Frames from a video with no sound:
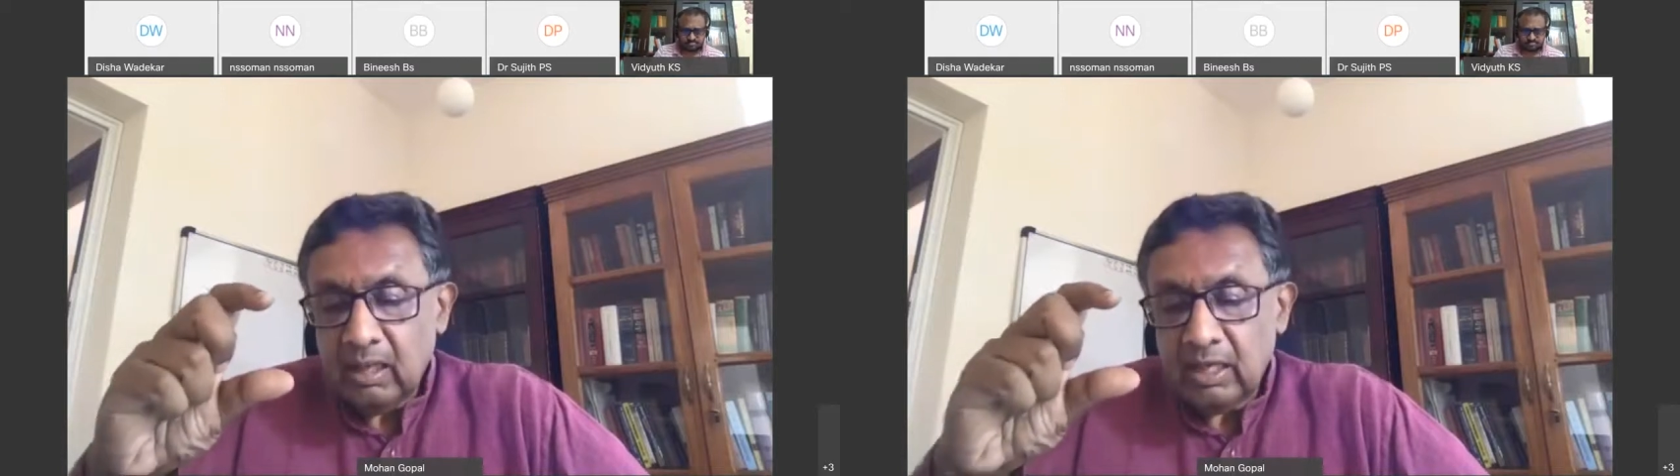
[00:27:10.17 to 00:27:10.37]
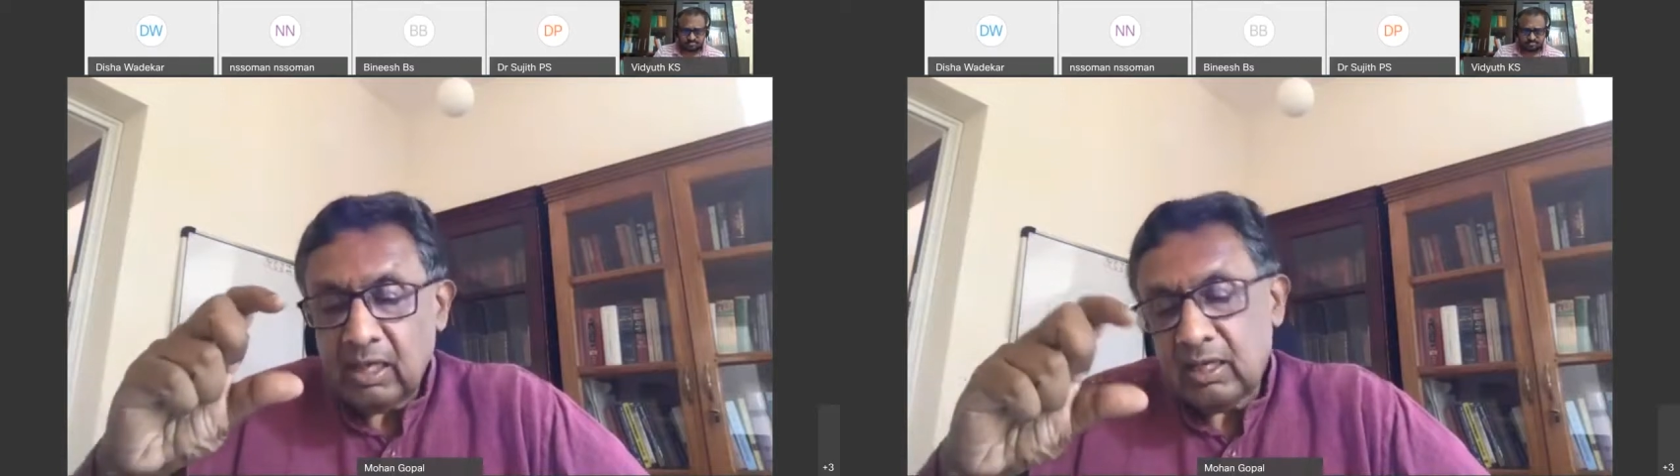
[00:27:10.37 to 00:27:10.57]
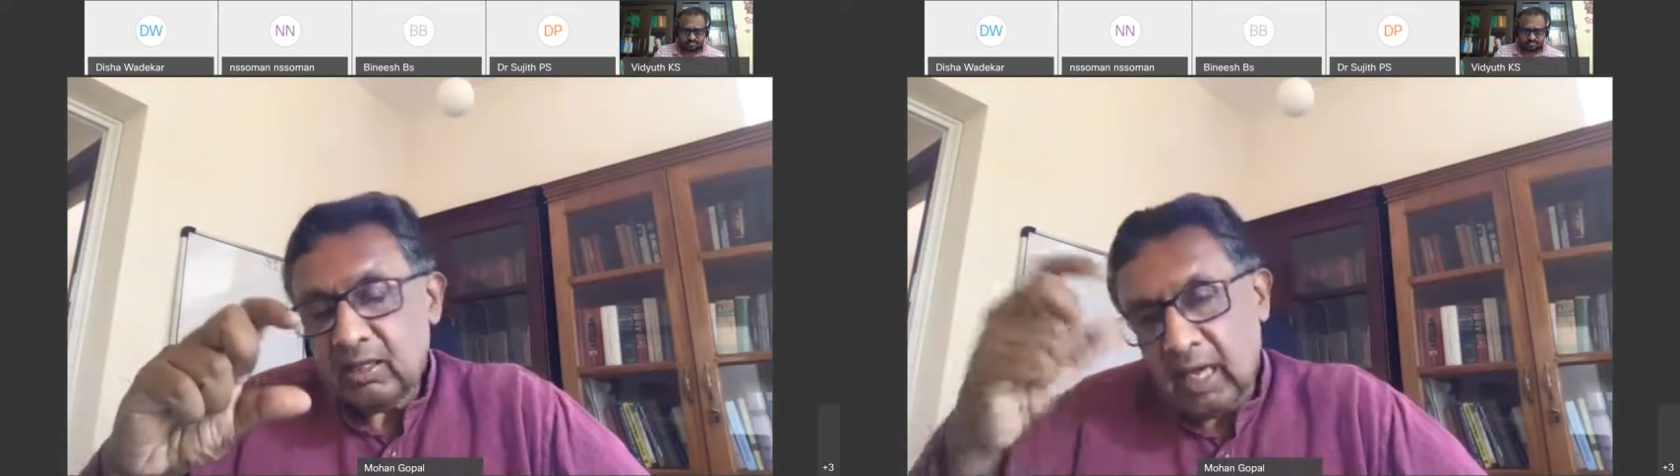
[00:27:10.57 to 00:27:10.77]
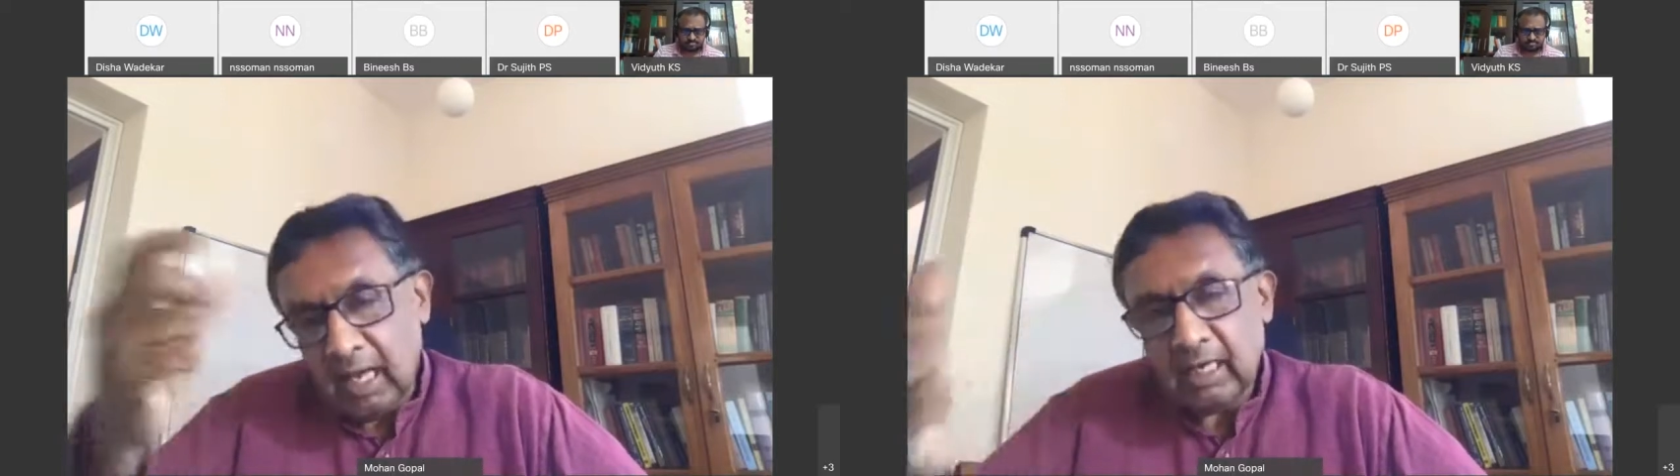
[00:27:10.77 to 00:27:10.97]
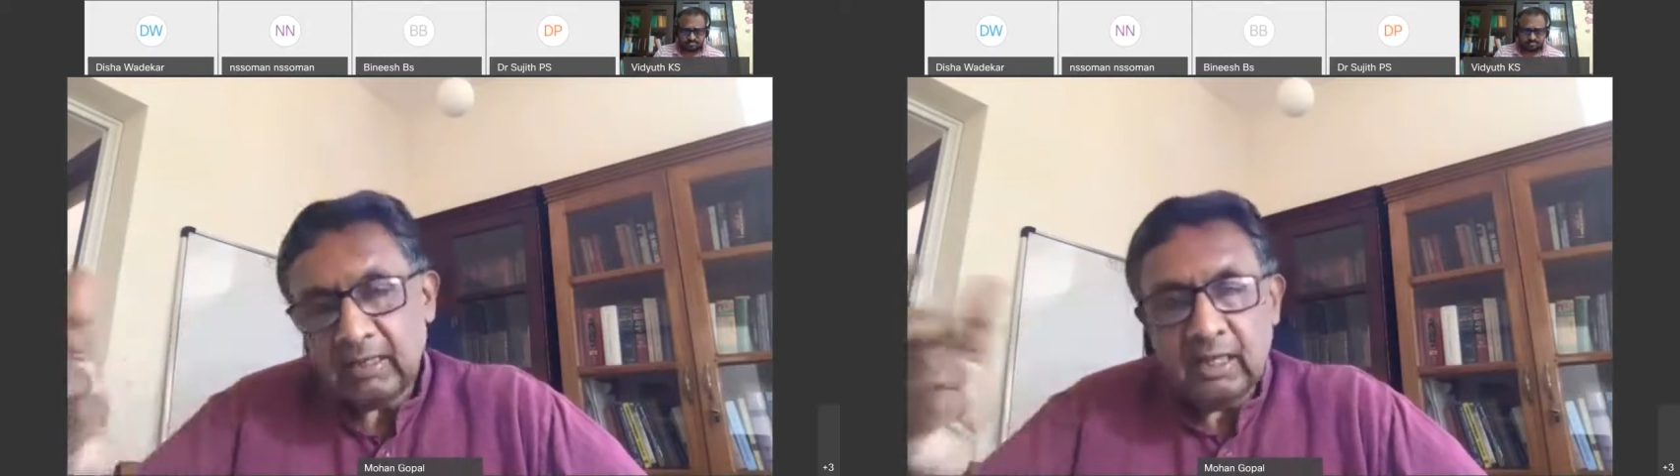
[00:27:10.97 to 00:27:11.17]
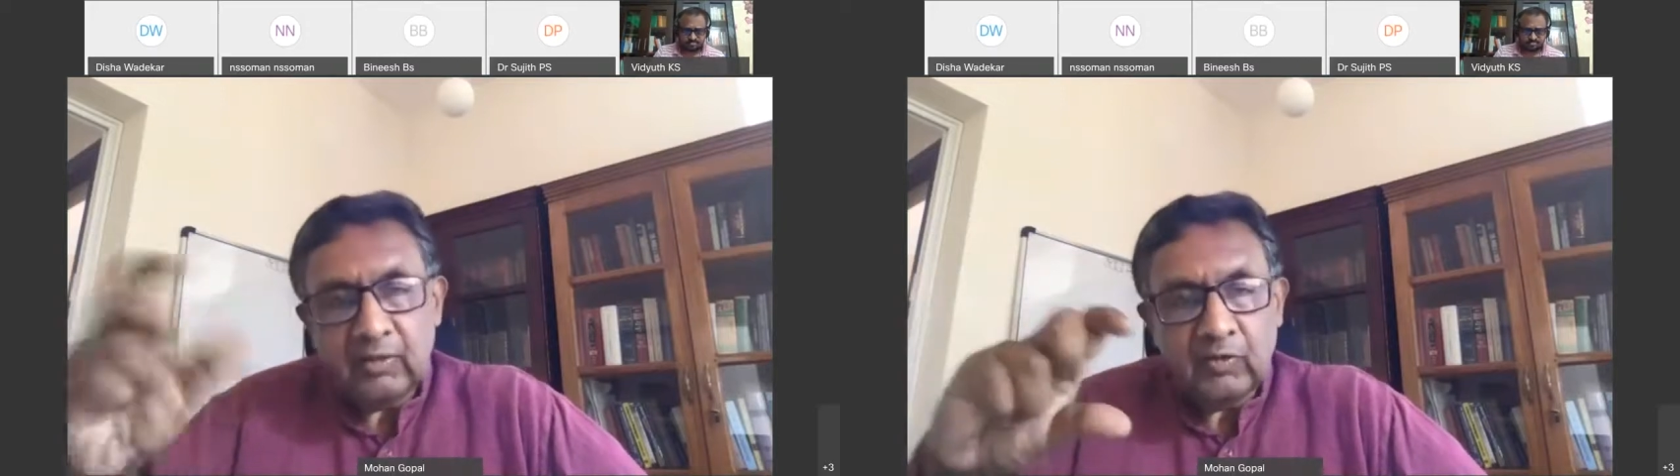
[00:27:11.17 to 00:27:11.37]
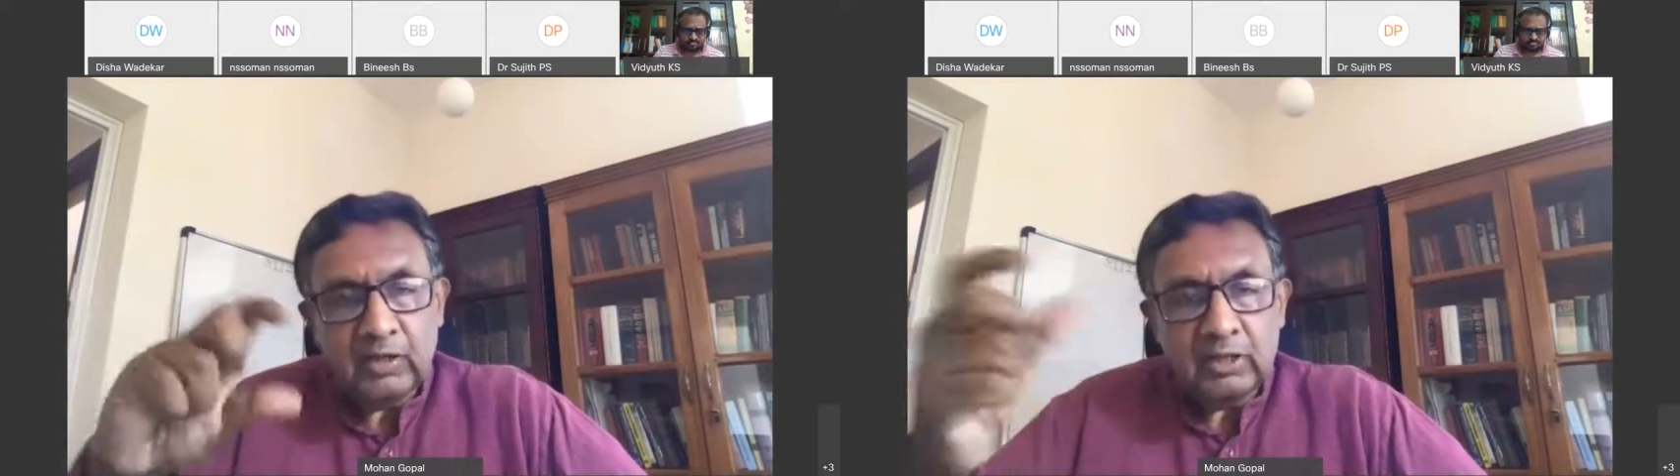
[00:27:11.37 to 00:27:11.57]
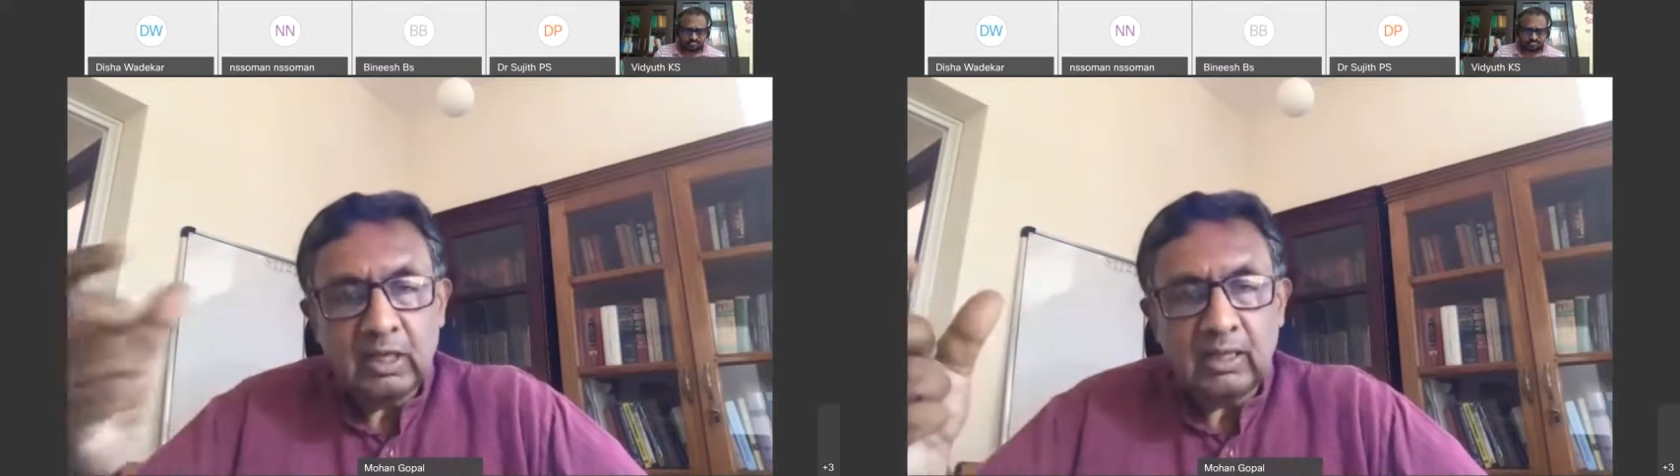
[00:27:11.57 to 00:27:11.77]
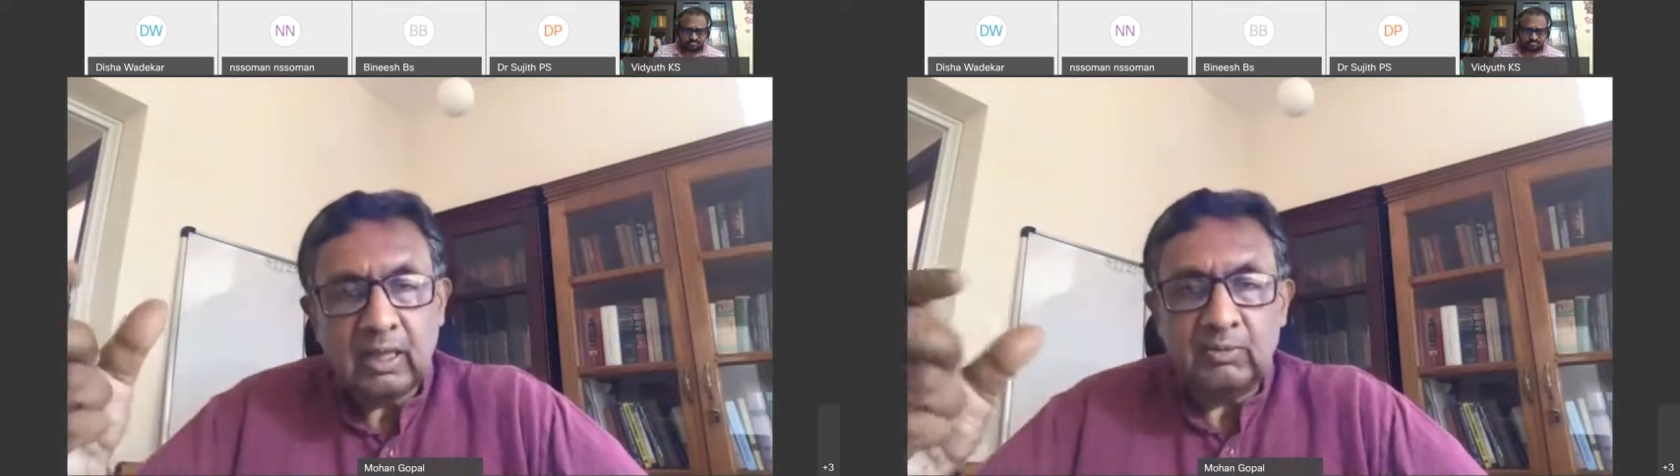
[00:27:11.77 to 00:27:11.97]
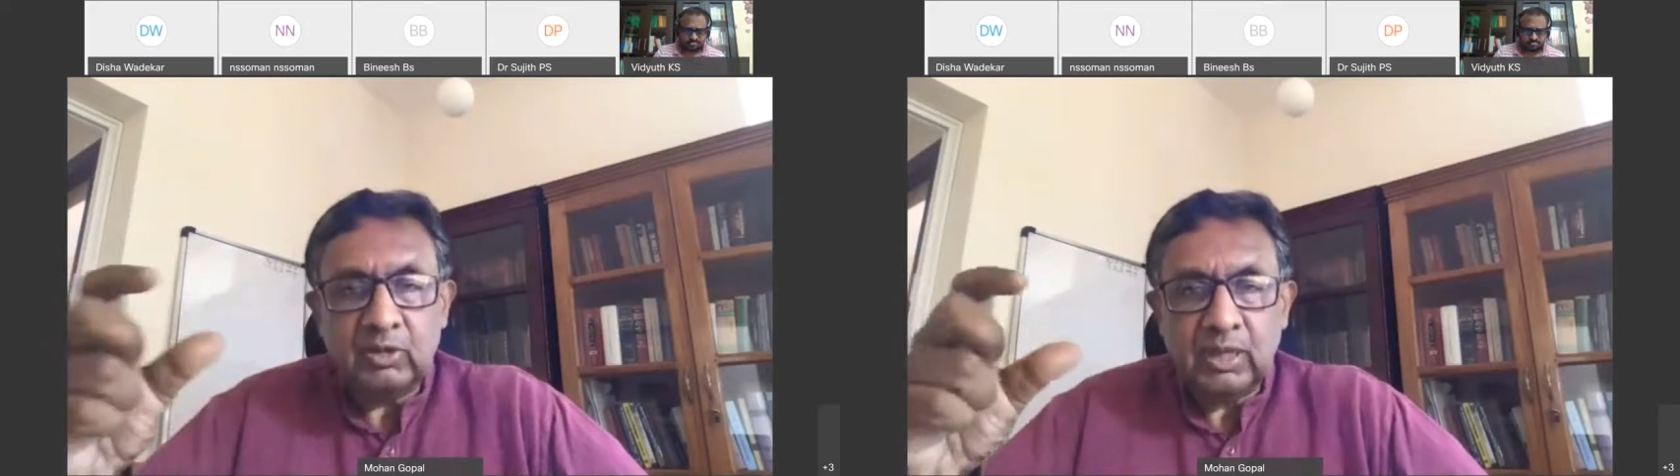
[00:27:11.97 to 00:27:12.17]
There is another definition, I'll
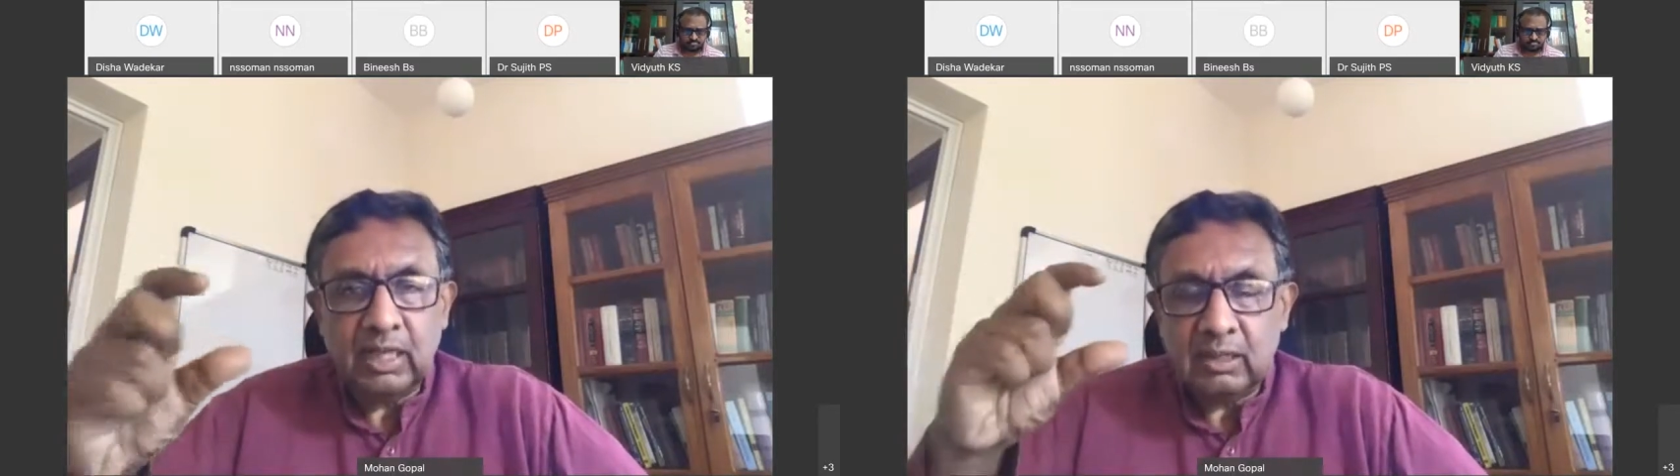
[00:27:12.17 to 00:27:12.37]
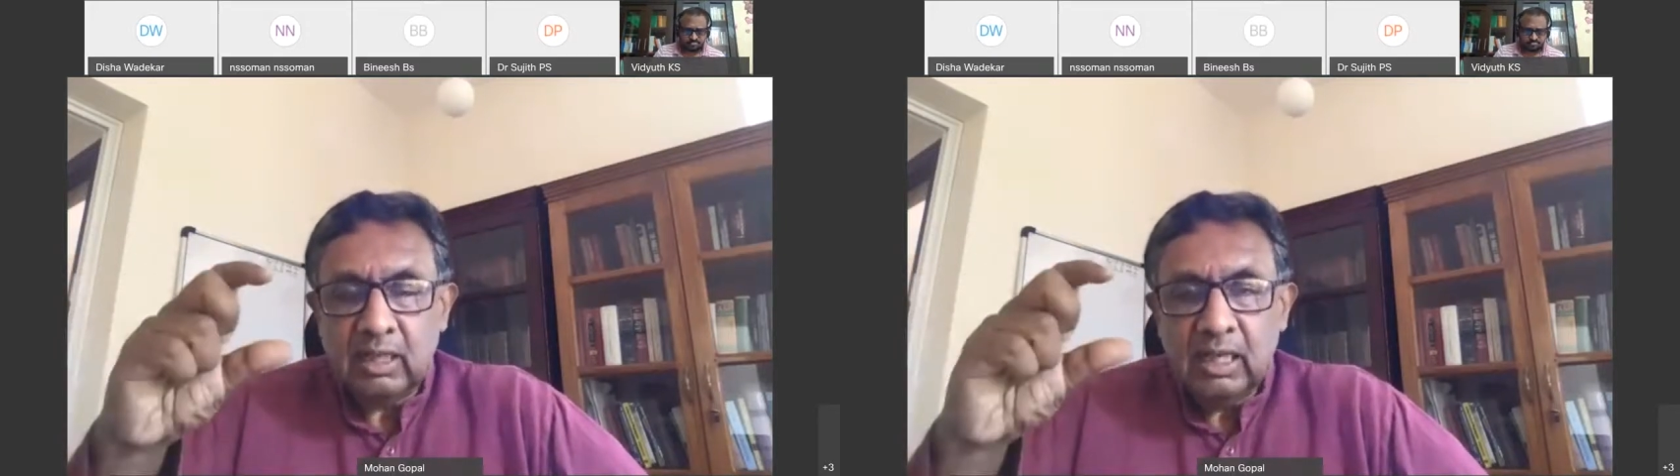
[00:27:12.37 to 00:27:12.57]
come to that.